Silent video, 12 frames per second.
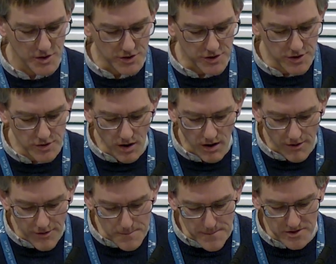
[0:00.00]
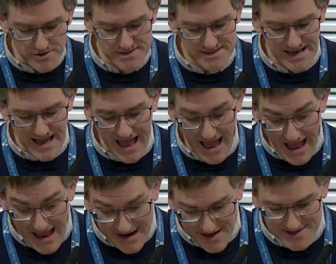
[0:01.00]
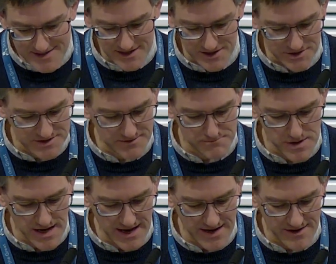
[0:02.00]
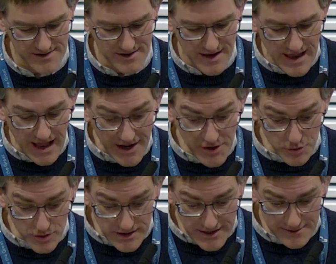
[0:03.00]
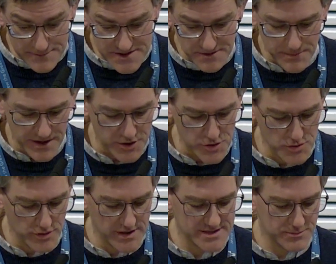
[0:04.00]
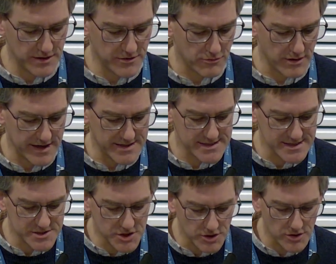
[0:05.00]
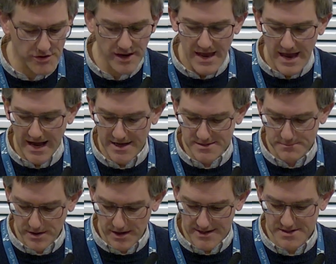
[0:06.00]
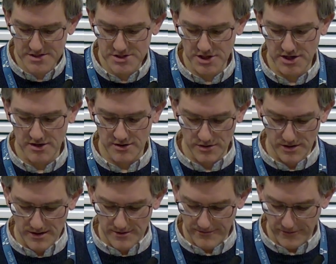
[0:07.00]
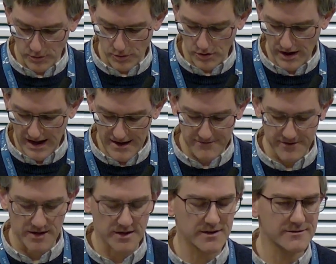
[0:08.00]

You are the most excellent of men, and your lips have been anointed with grace since God has blessed you forever.